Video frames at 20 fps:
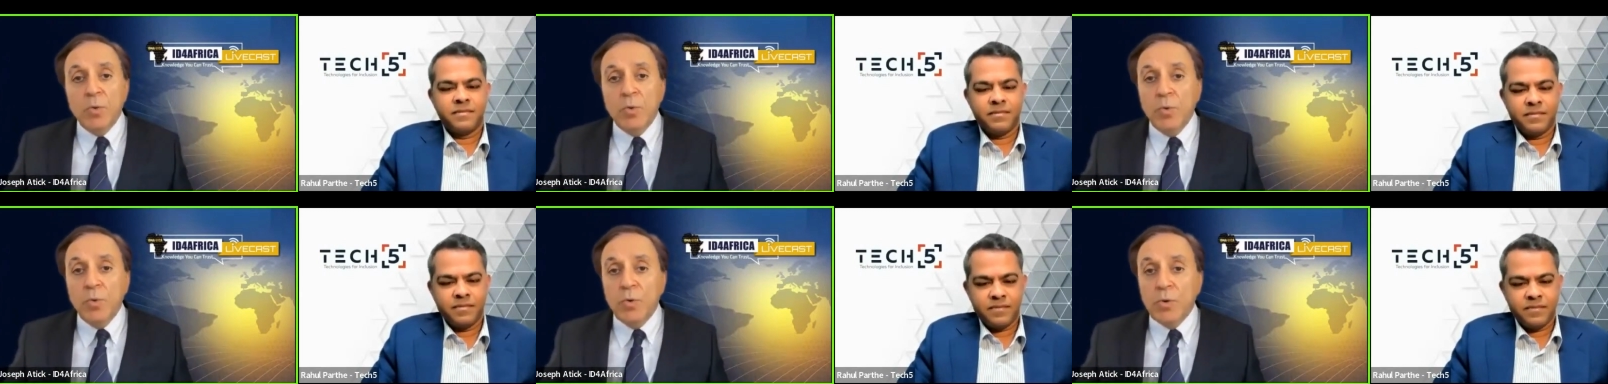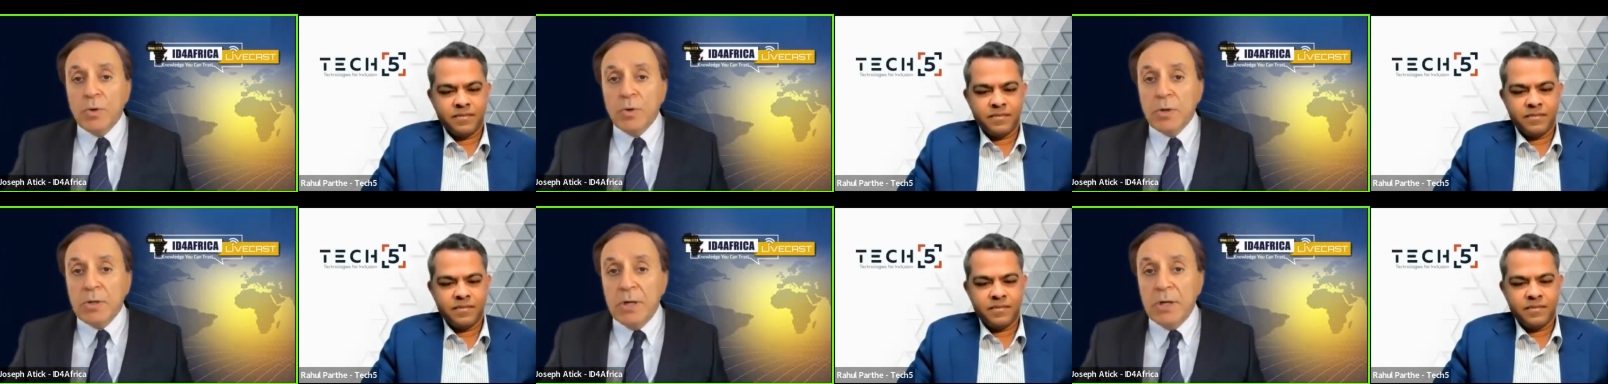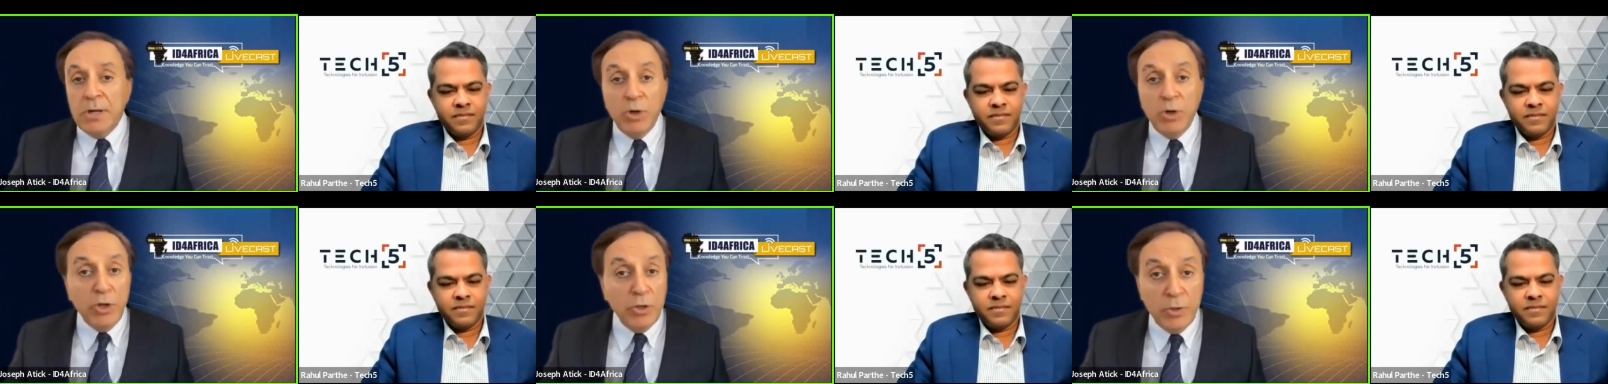
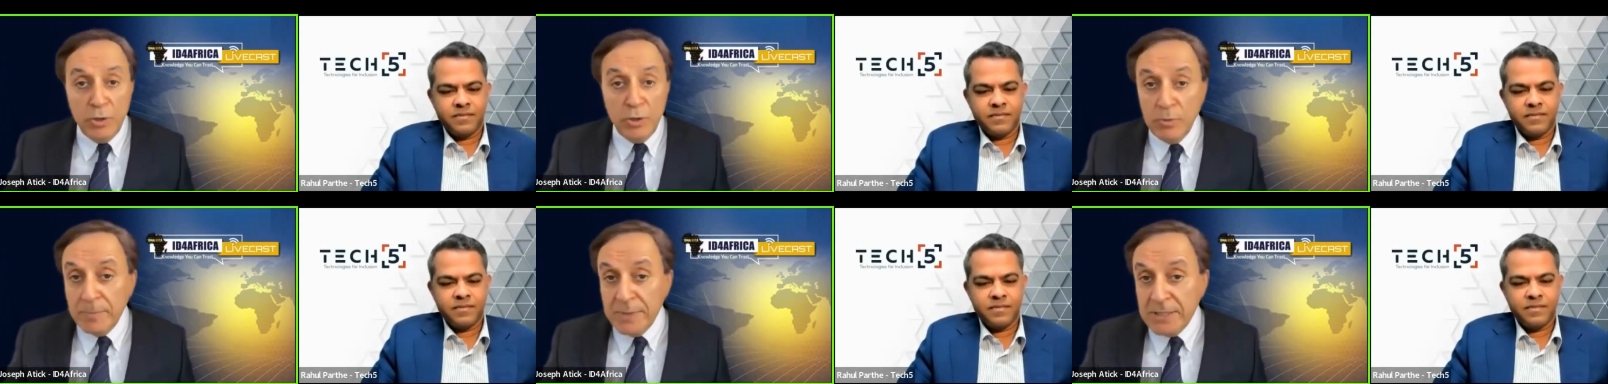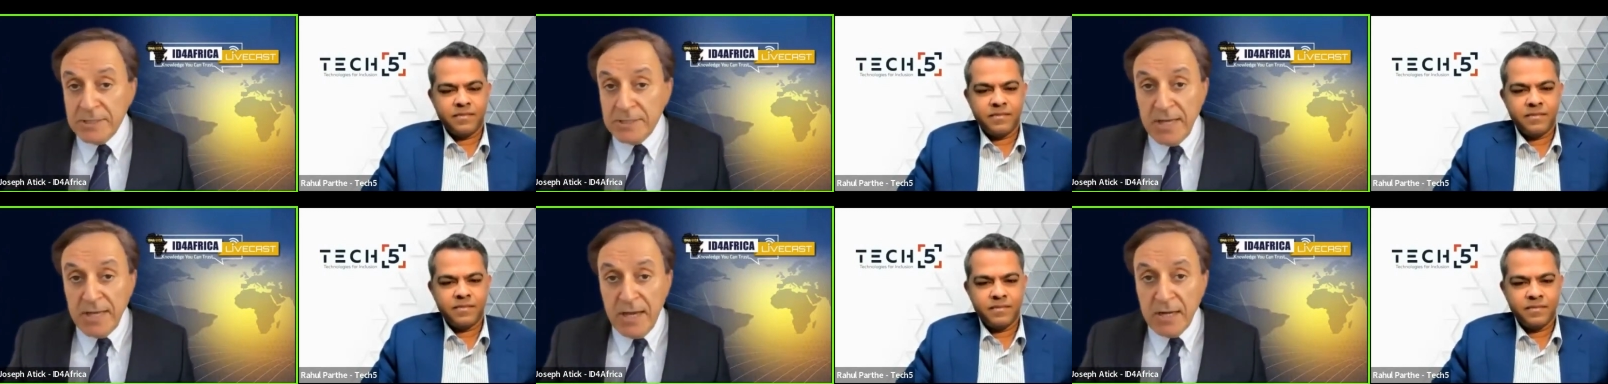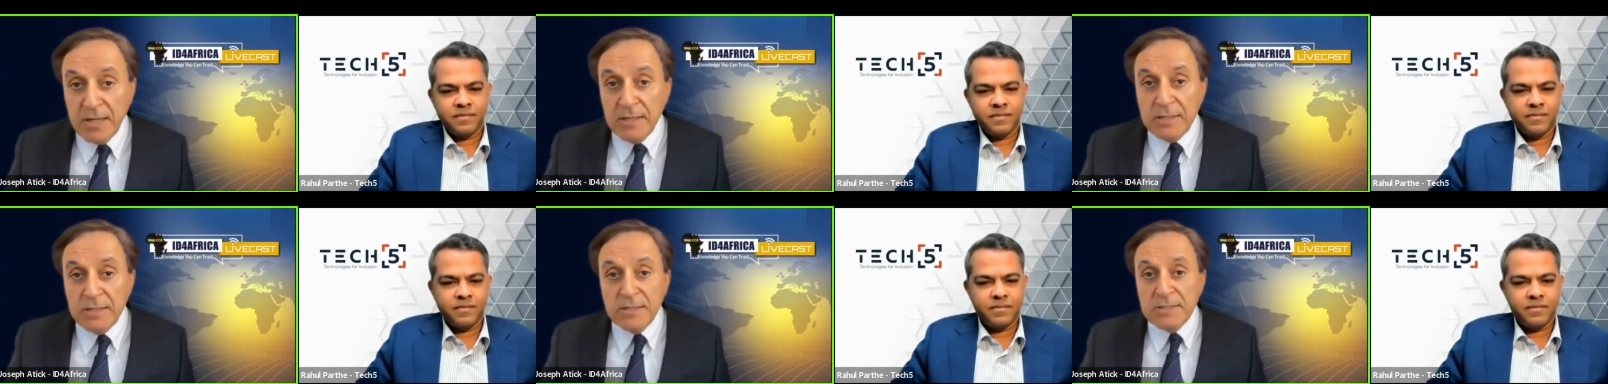Speaker 1: or a
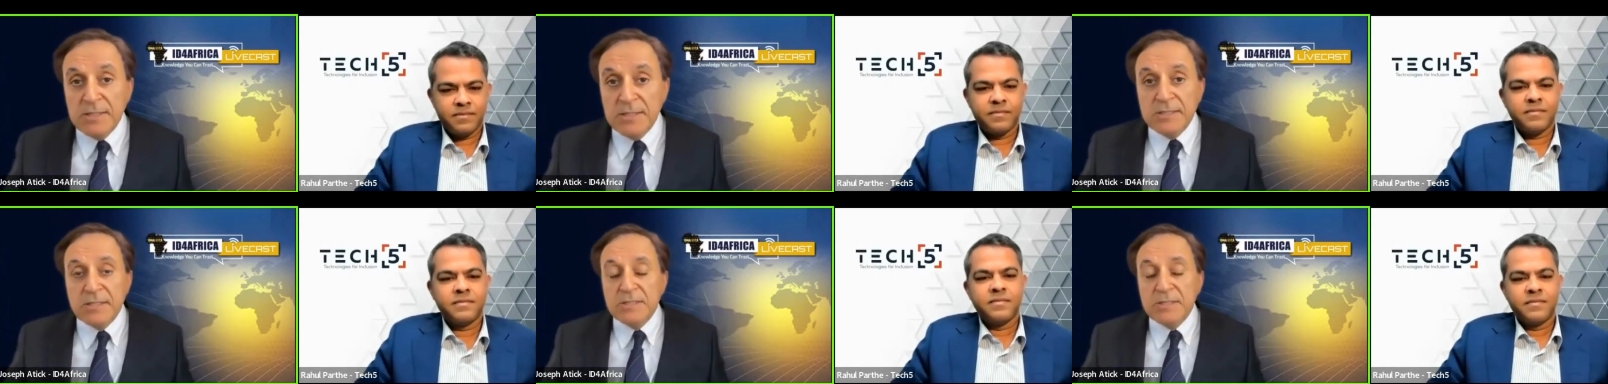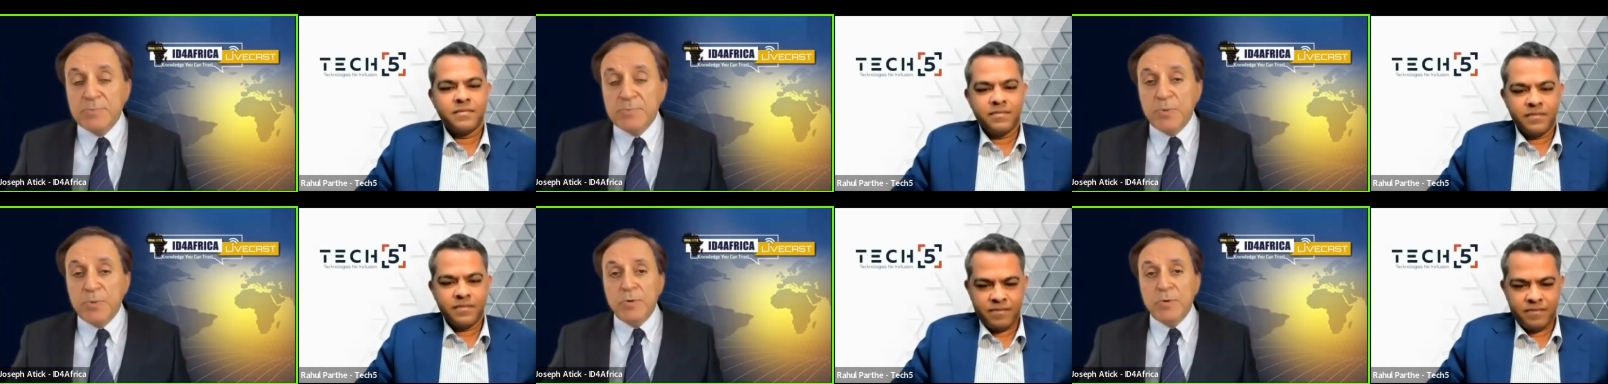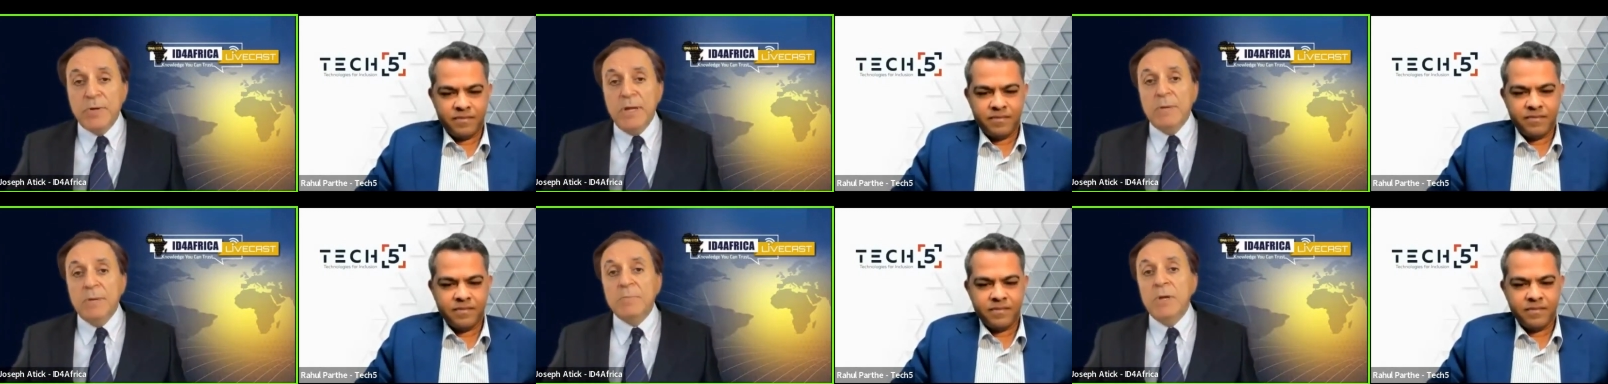humanitarian assistance
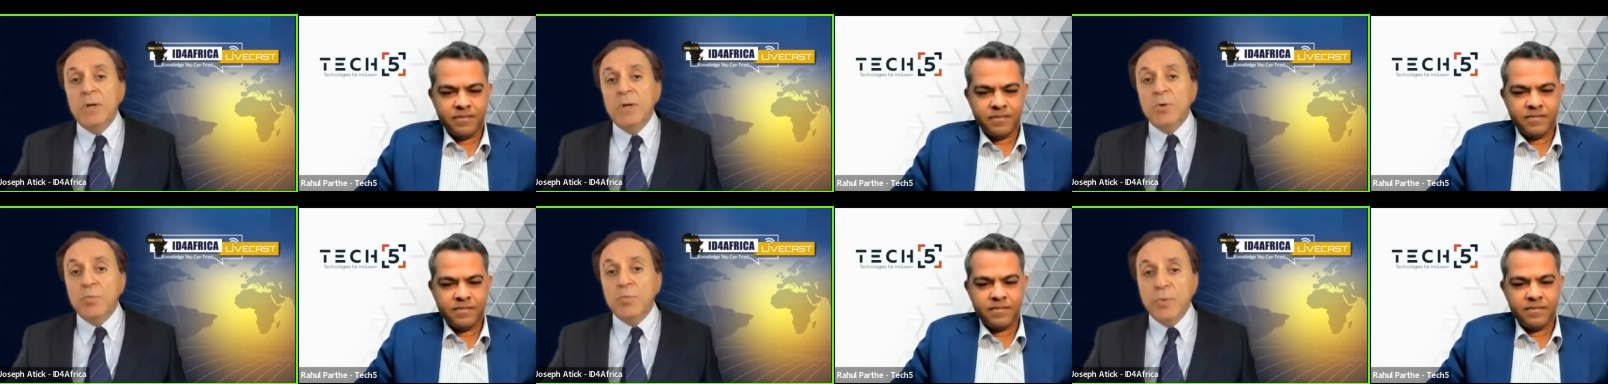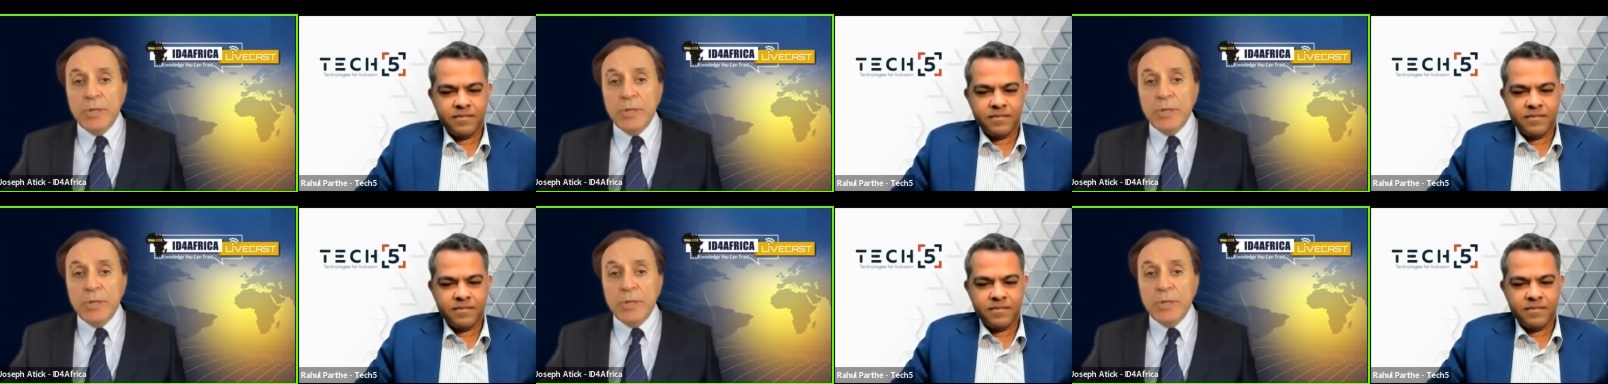program,